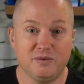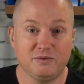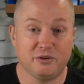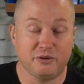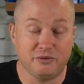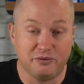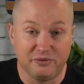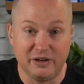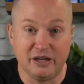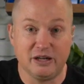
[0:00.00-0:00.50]

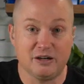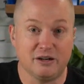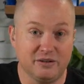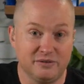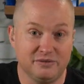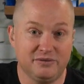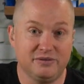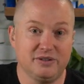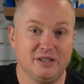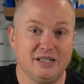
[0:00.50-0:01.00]
for
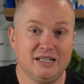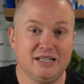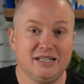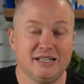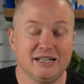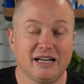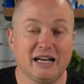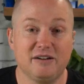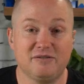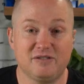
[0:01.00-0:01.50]
fear of
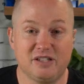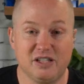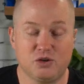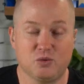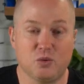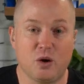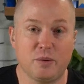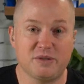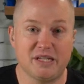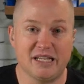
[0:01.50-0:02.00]
kind of
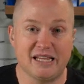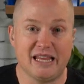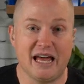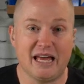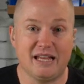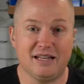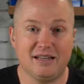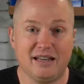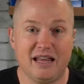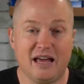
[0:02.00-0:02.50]
disrupting
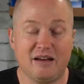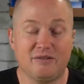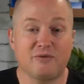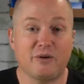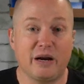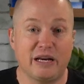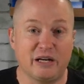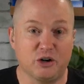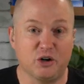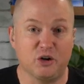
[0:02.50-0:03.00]
that, that
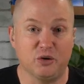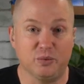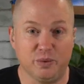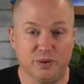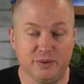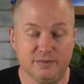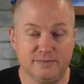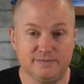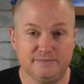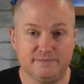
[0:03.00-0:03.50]
friend group.